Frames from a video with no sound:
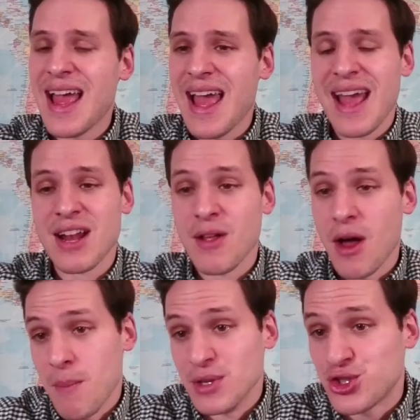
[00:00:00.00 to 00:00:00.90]
And a
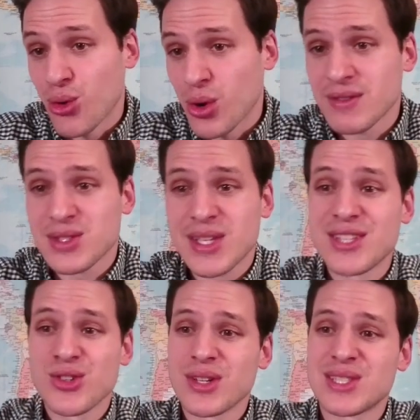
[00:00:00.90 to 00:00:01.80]
majority of
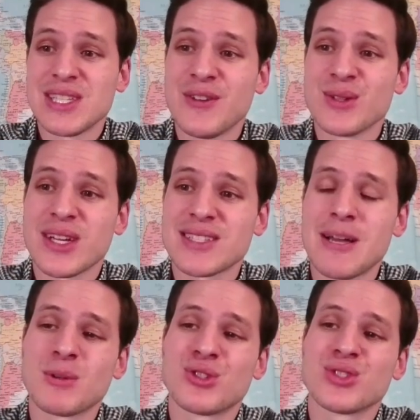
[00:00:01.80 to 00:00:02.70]
states are going to see feels like
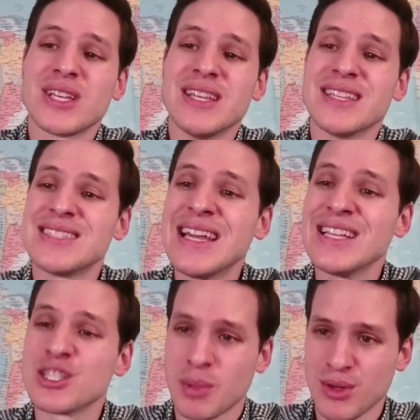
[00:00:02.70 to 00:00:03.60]
temperatures in the
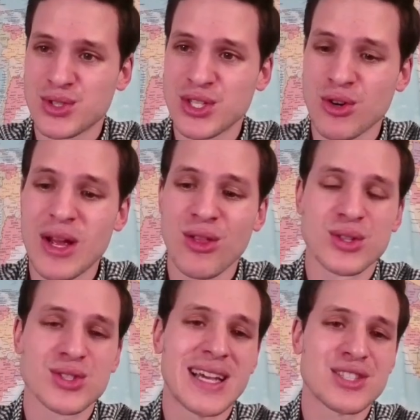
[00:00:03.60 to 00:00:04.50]
teens below zero. It
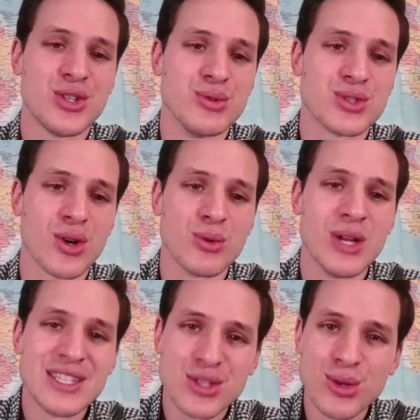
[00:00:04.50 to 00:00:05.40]
looks like two. So
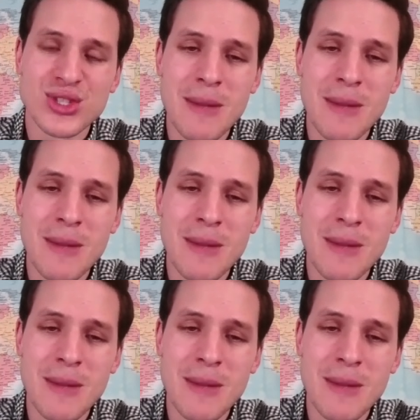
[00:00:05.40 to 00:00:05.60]
Tuesday